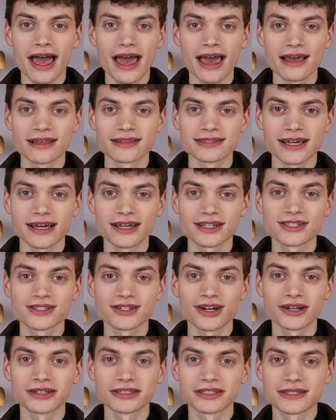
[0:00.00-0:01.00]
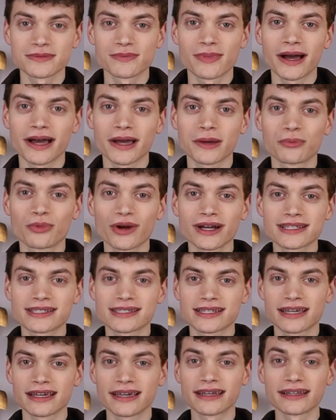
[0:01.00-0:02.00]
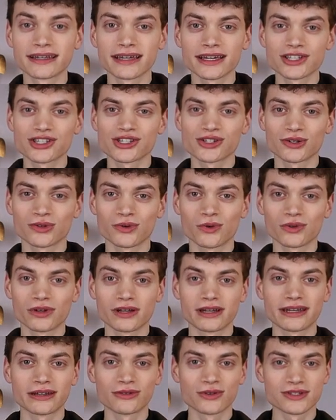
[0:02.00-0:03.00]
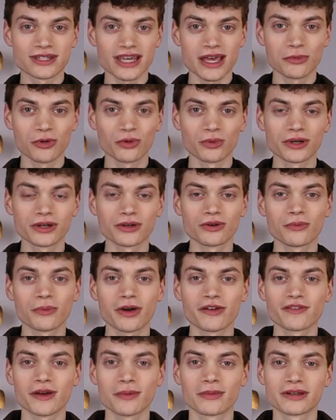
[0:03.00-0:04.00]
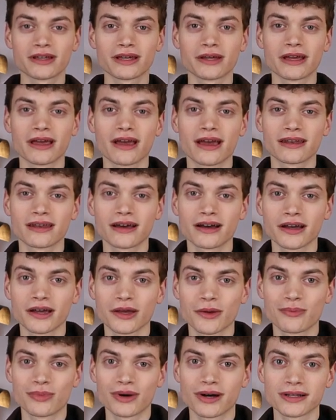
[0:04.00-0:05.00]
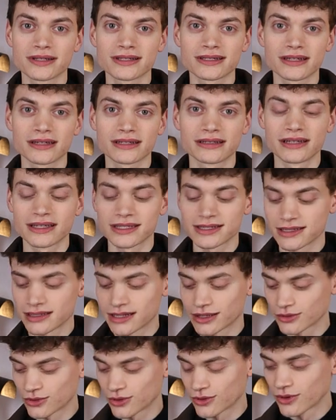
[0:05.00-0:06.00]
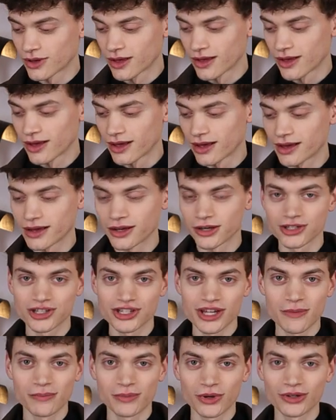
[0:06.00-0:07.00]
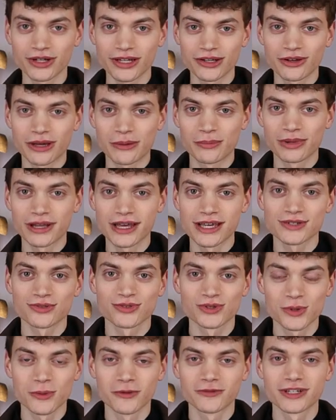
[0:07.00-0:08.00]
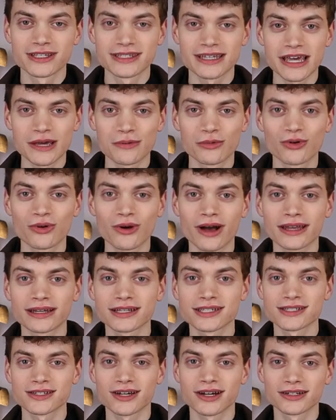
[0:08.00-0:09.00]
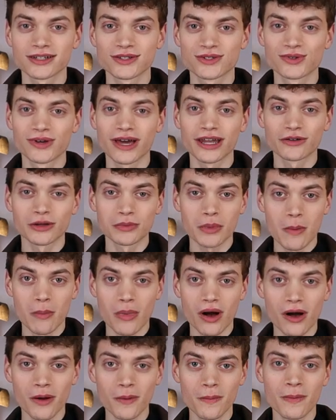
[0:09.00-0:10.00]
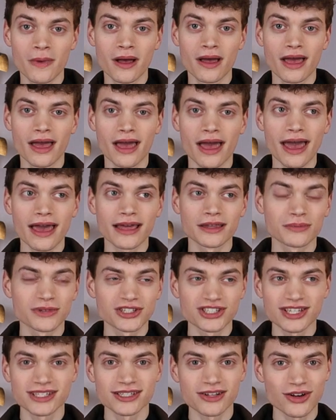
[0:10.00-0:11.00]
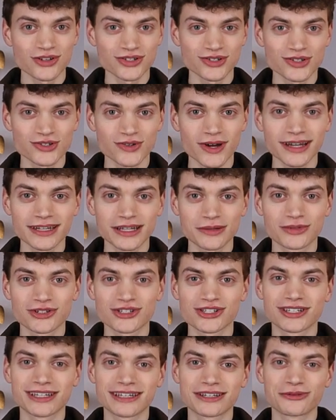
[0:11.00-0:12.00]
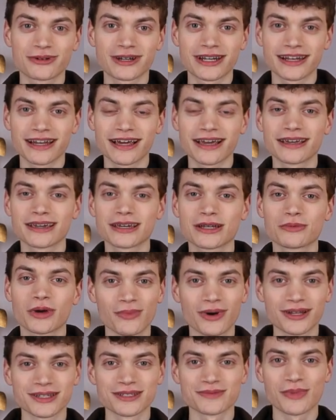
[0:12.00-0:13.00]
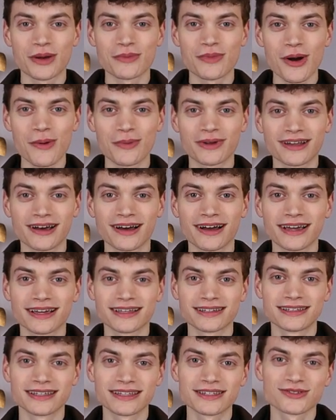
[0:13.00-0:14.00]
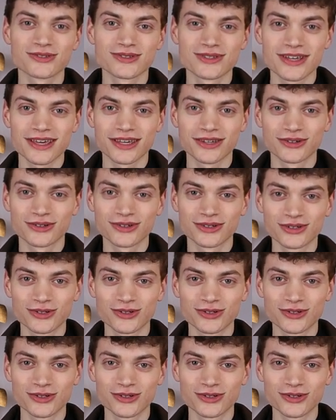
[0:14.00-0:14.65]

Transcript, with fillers: And I started by practicing in the kitchen on a little table wheel. My family and I bought this little uh, shimpo that you can place on top of the table. And I started together with my mom. And my sister also tried it, but she didn't really like it. But my mom and I did continue